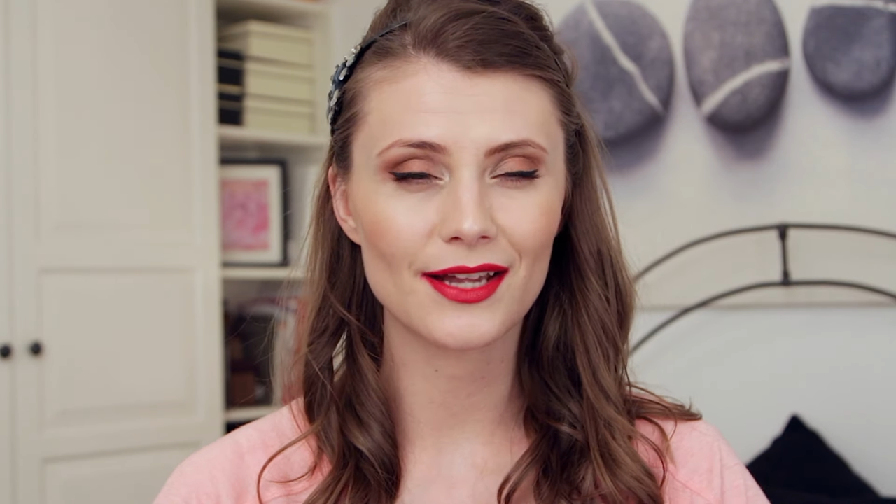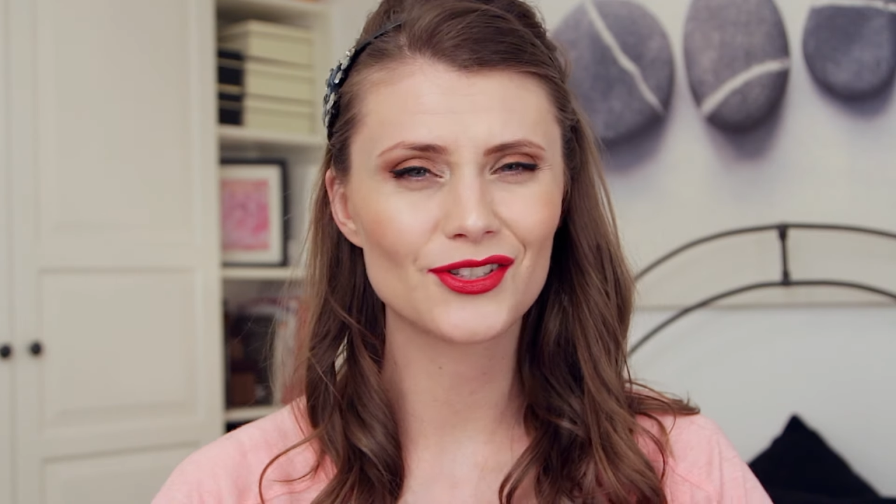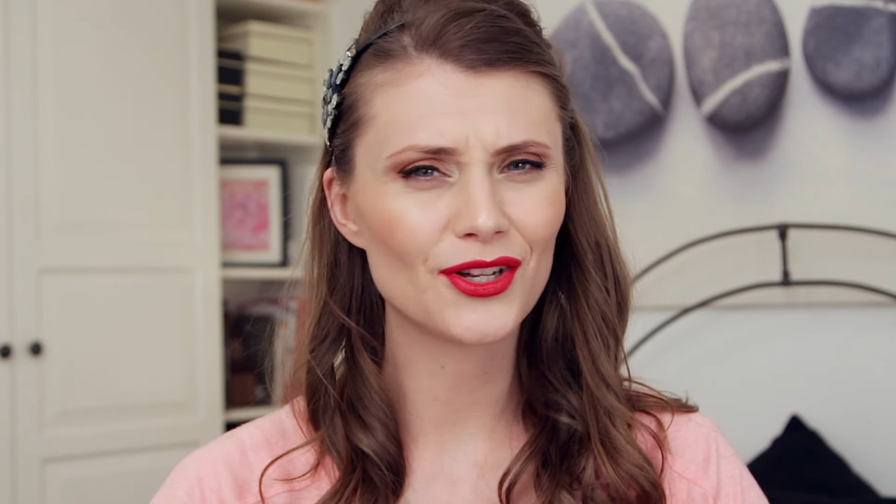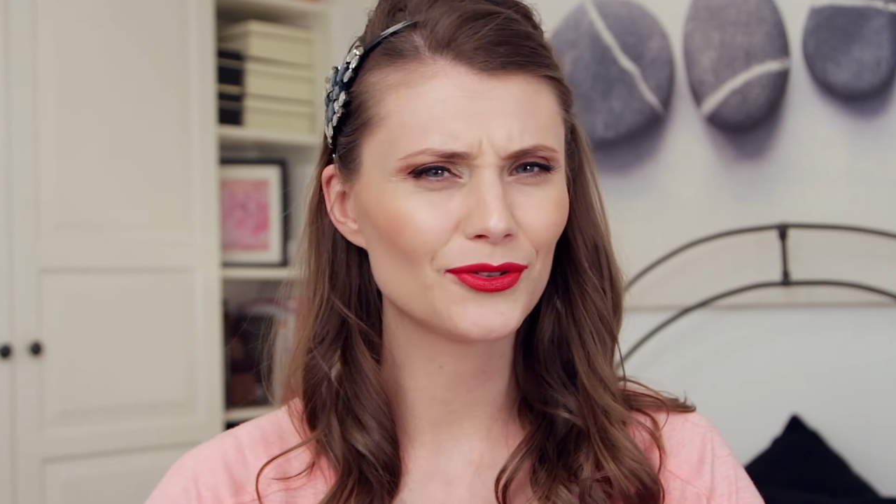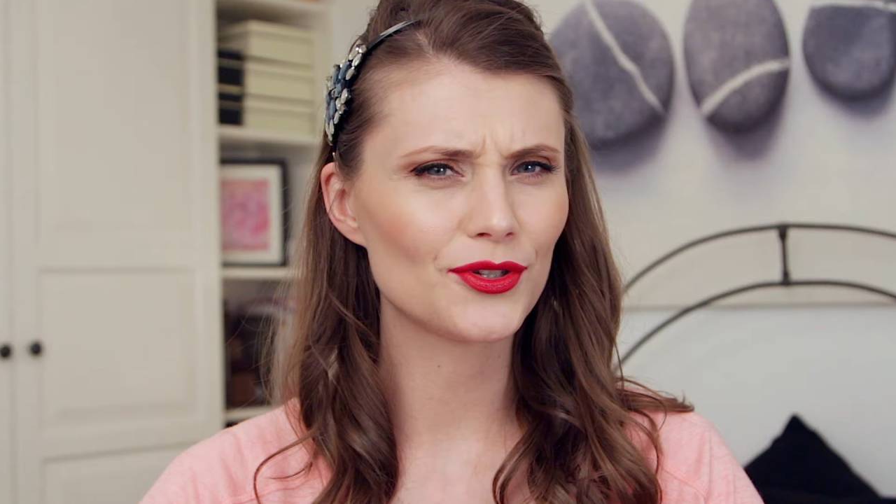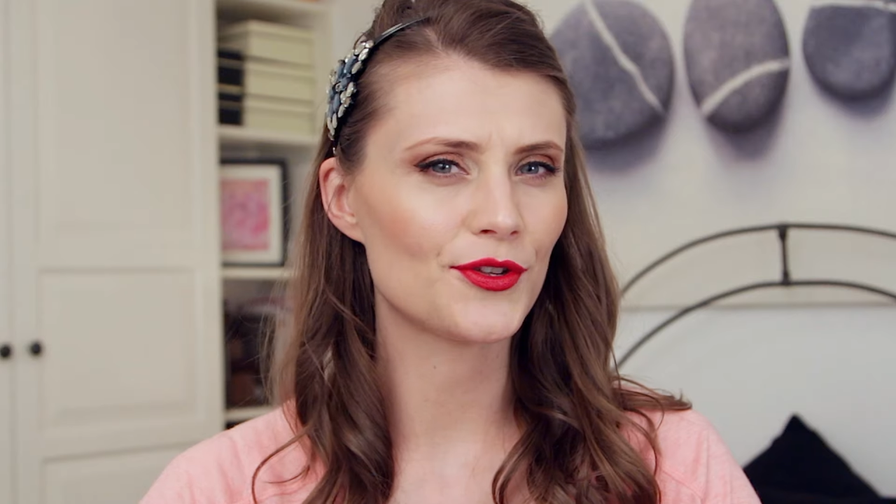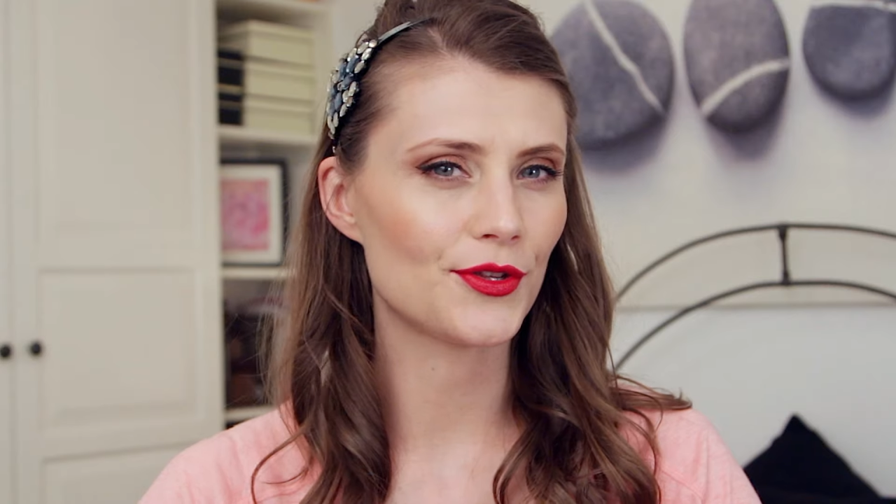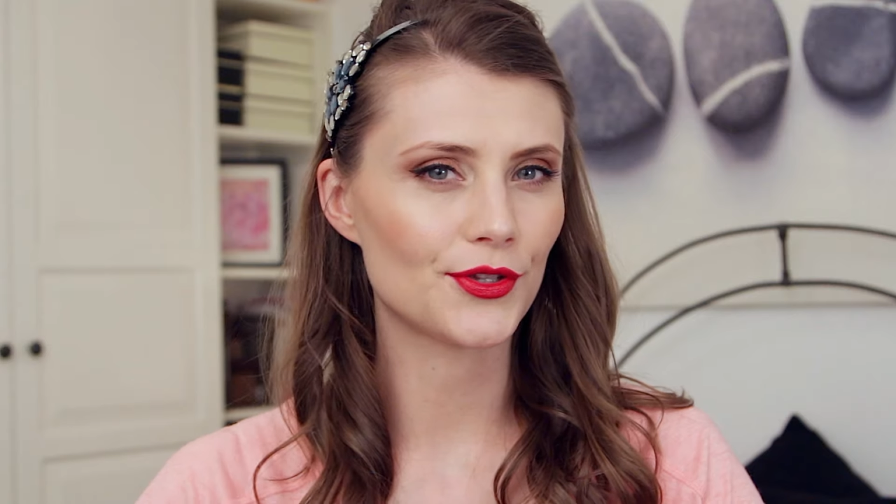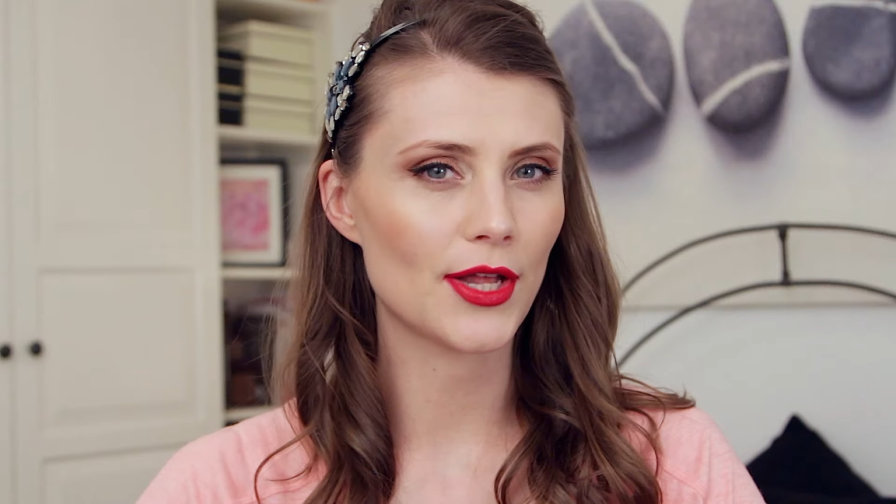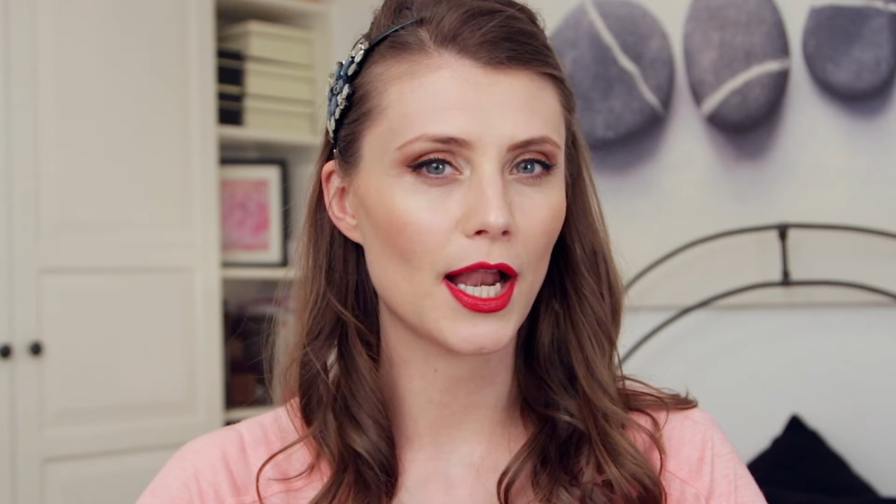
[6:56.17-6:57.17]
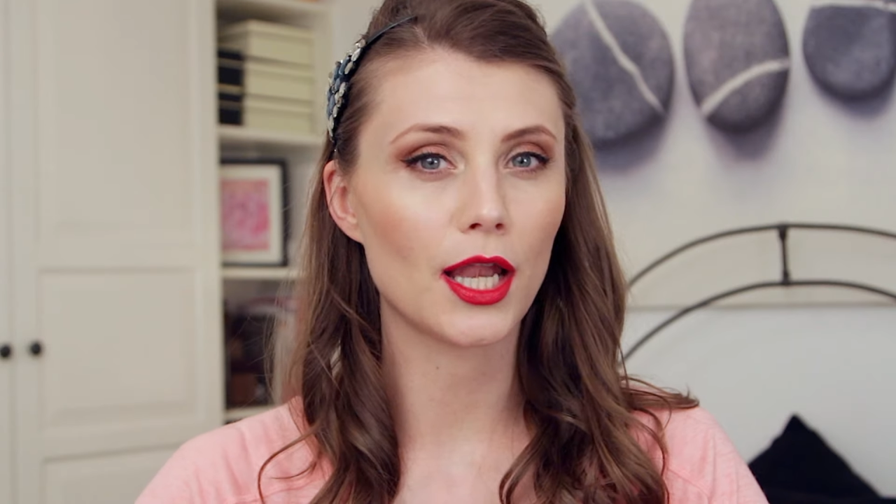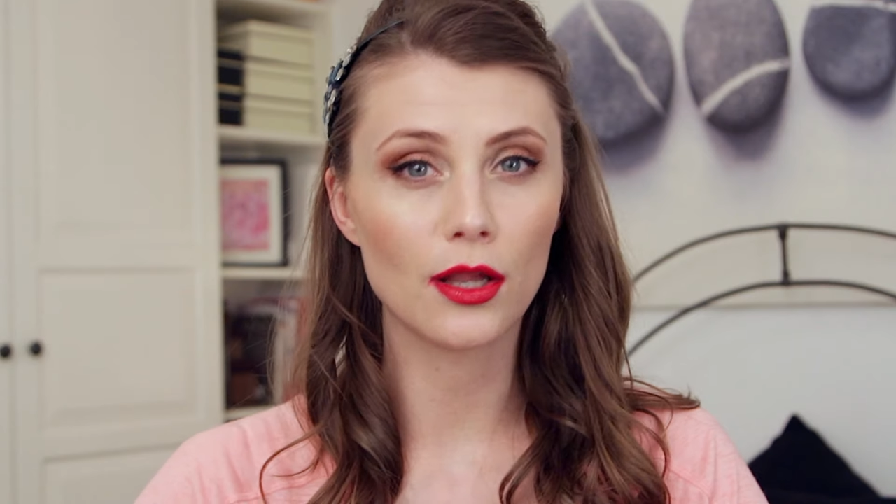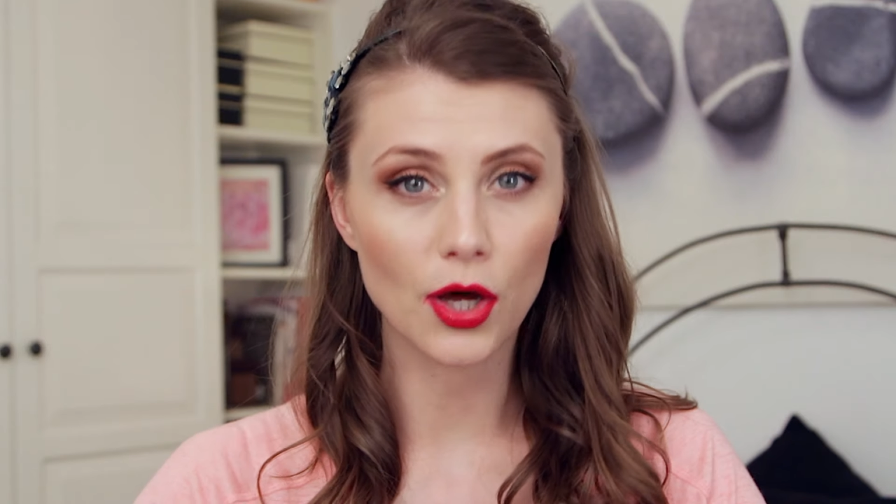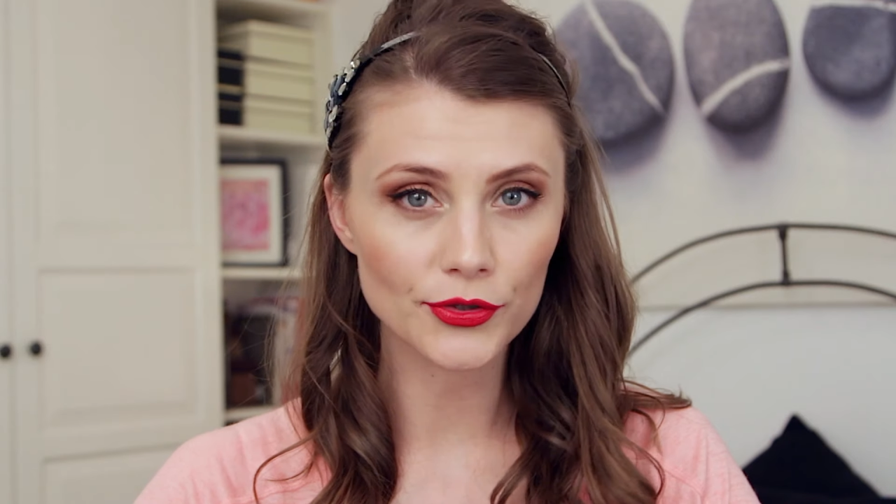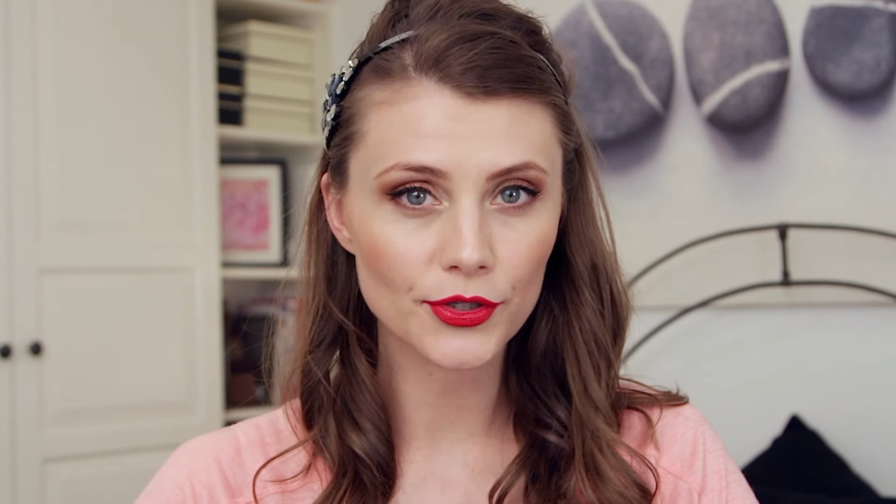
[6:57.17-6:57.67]
I don't use a
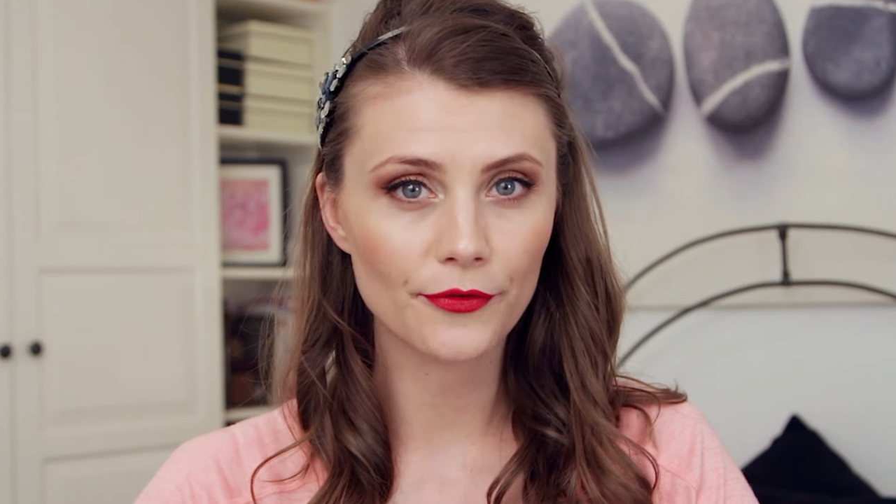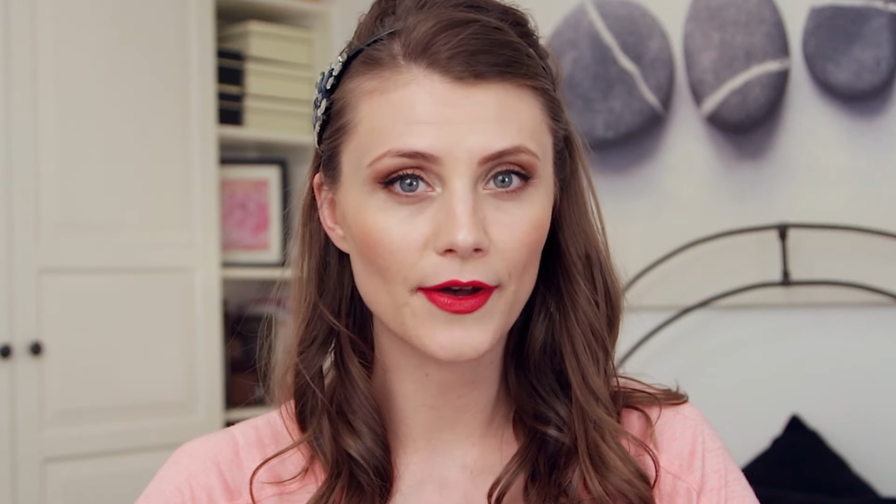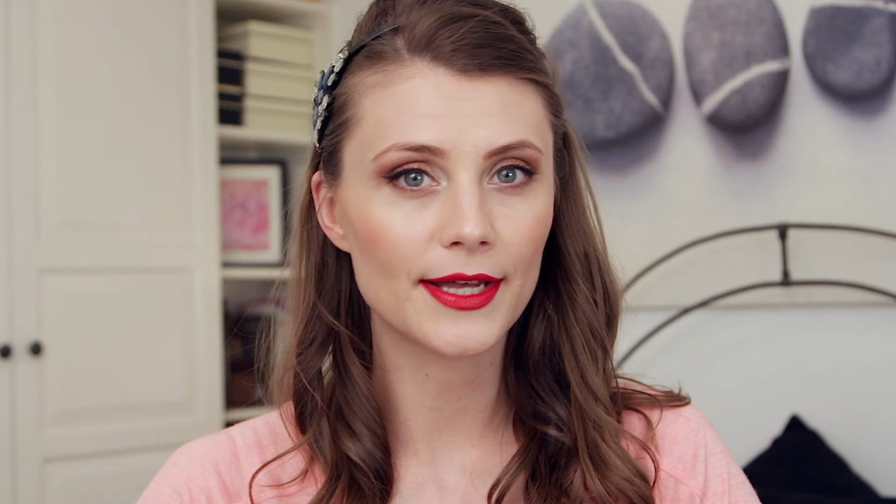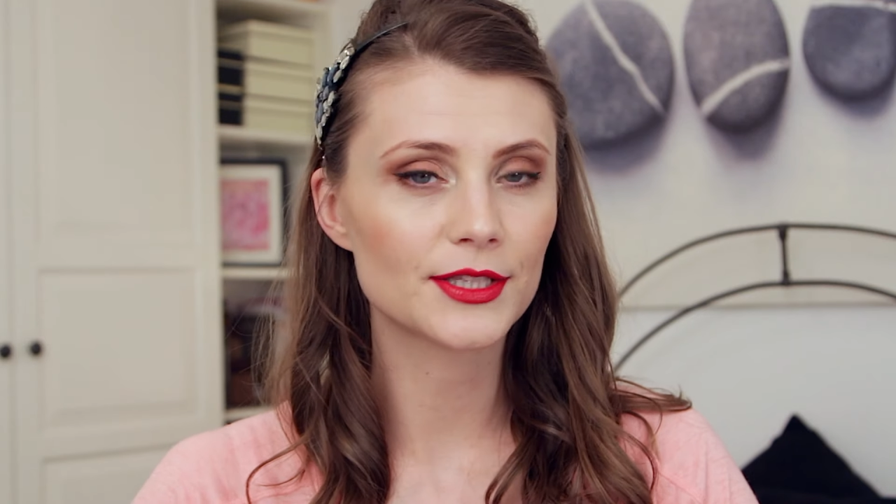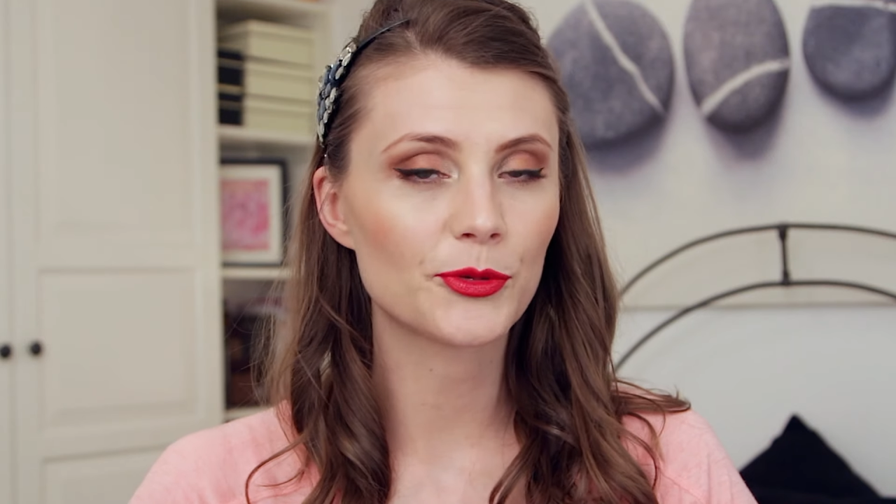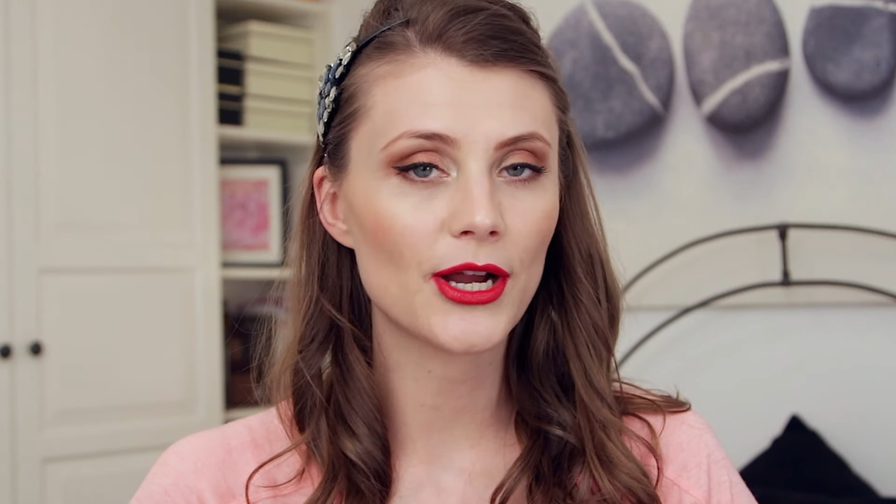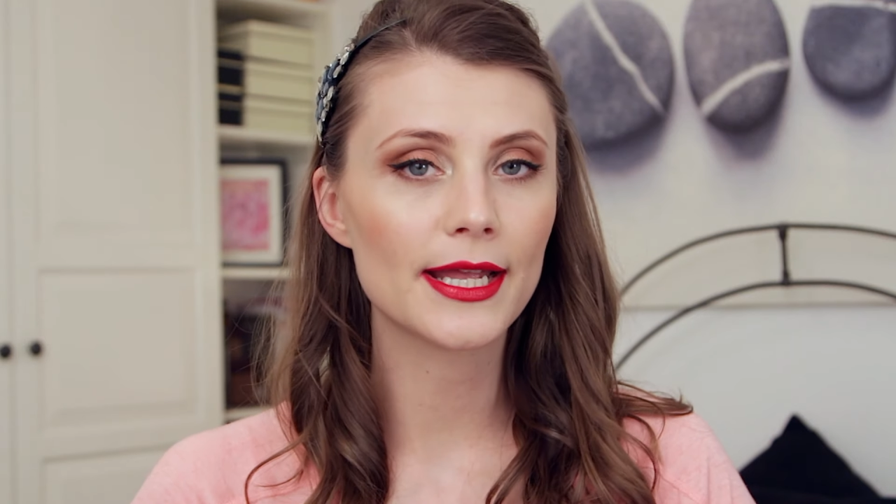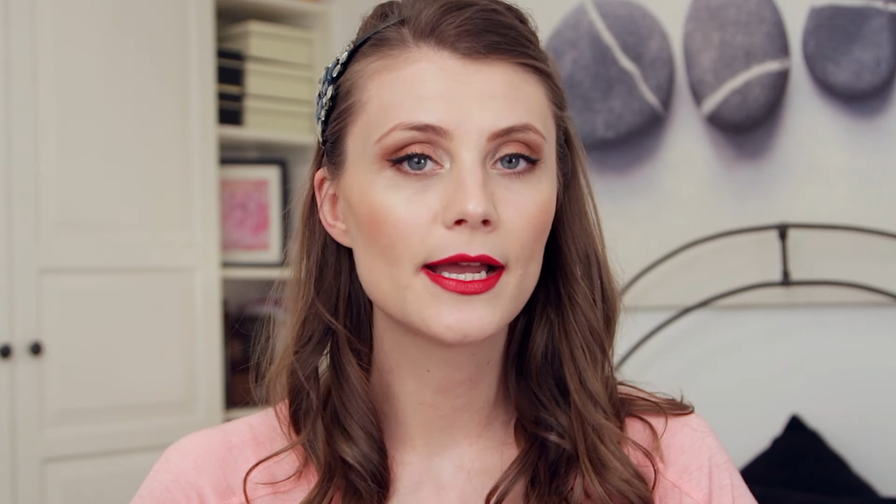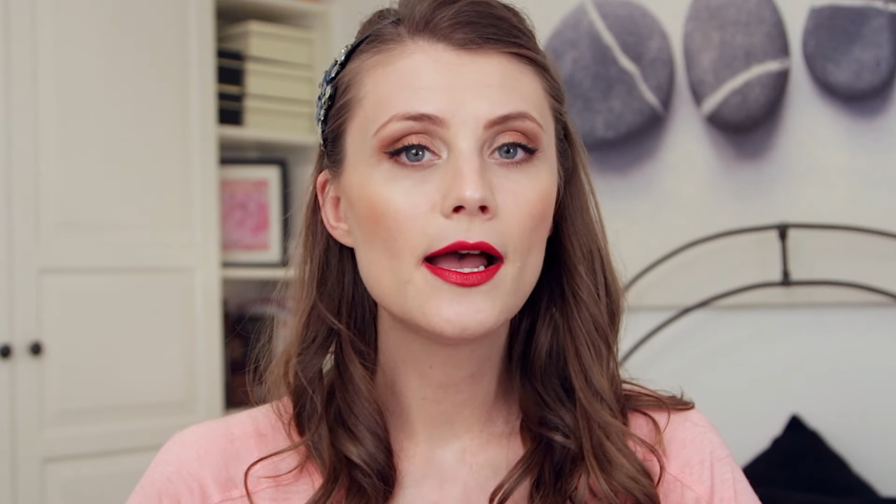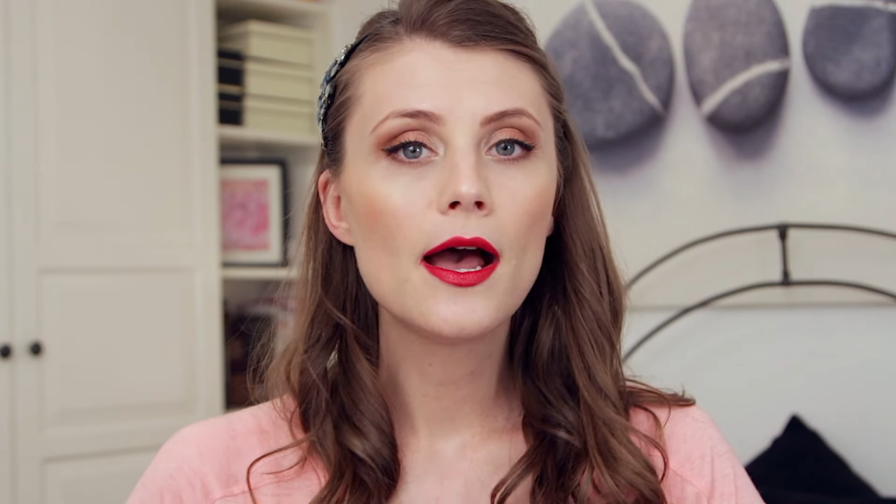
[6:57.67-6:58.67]
lot of hairspray,